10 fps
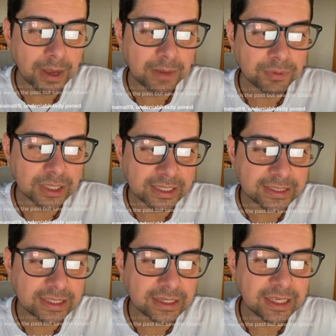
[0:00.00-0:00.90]
By
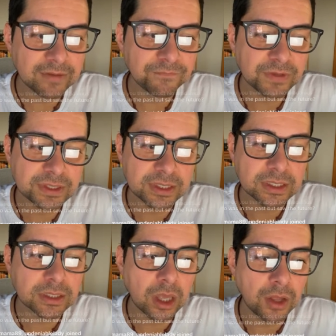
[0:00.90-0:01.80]
placing the
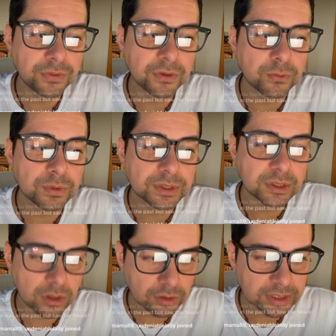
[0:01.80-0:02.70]
emphasis on the
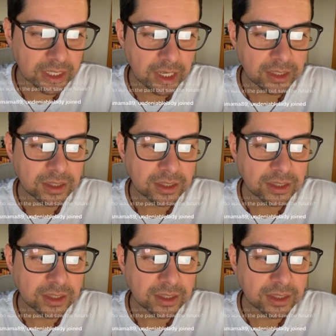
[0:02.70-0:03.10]
result,